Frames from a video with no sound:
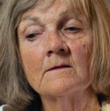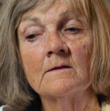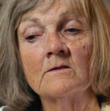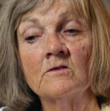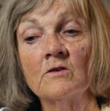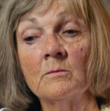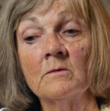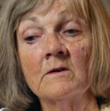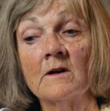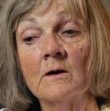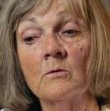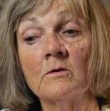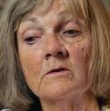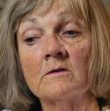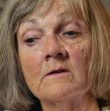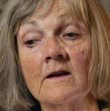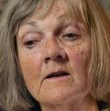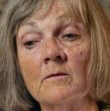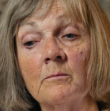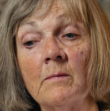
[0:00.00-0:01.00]
Jim and I were
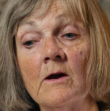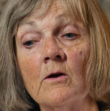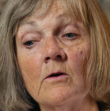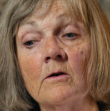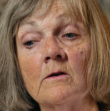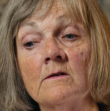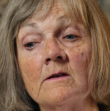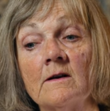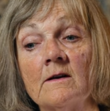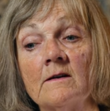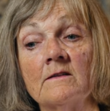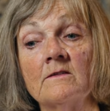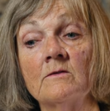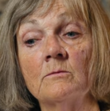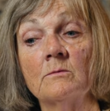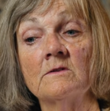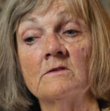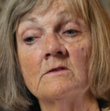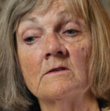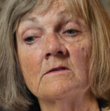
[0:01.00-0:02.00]
like paralyzed.
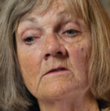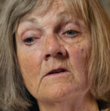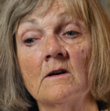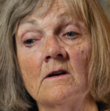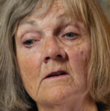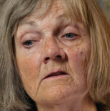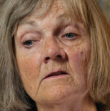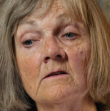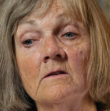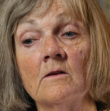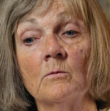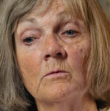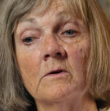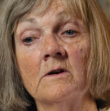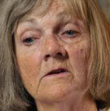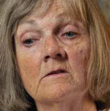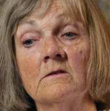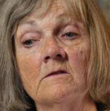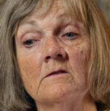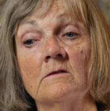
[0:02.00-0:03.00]
We did not know what
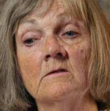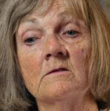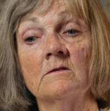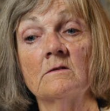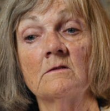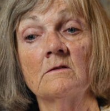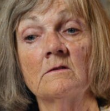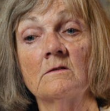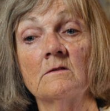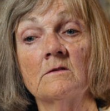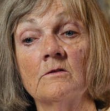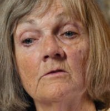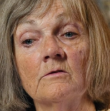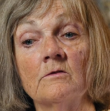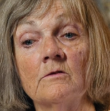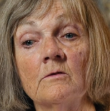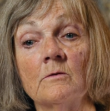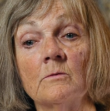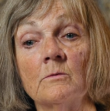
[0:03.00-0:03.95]
to do.